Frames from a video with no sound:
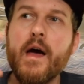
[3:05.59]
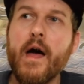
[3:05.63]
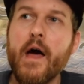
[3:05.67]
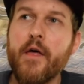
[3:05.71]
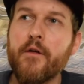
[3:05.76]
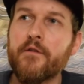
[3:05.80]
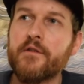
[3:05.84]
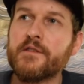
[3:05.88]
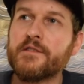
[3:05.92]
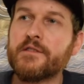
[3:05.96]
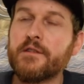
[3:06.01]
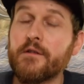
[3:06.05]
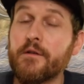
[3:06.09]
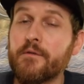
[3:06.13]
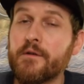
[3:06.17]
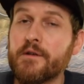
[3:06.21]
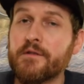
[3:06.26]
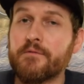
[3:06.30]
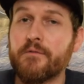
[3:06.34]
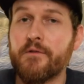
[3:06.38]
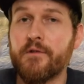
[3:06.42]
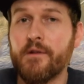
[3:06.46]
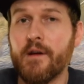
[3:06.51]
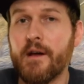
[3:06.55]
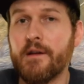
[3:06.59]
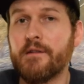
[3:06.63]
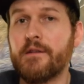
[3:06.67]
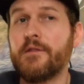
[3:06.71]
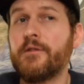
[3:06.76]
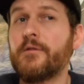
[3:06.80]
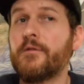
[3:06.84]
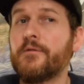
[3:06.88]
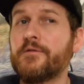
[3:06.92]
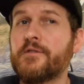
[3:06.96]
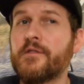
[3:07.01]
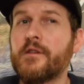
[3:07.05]
other distilleries with their
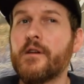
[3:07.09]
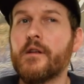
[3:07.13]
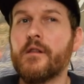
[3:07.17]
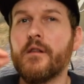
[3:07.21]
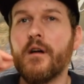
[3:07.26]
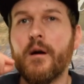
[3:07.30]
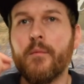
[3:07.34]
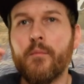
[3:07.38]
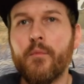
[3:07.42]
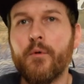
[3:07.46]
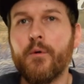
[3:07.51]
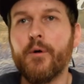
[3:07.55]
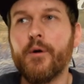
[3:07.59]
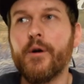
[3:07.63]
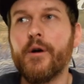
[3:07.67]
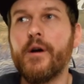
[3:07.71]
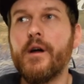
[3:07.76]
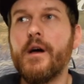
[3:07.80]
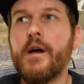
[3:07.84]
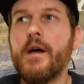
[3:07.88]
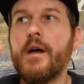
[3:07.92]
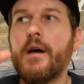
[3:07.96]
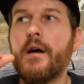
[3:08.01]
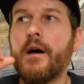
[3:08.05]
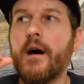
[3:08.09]
18-year-olds getting a lot more